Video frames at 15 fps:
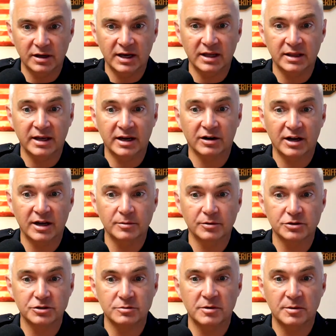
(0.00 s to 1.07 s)
and they are able
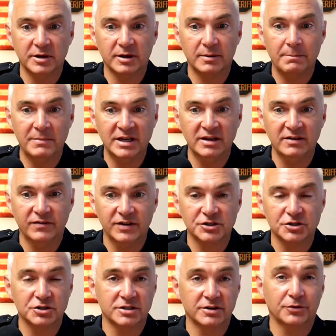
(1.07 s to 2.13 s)
to mimic many
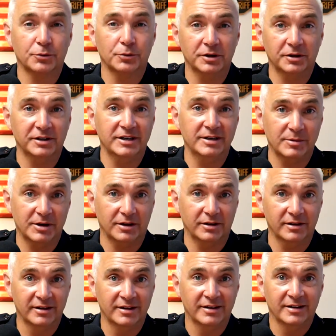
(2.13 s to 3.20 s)
features of a real email.
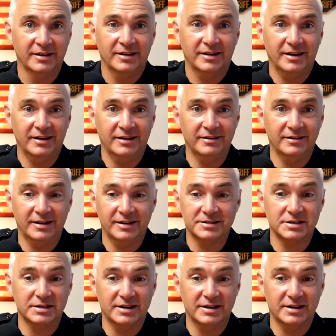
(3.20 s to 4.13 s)
And it's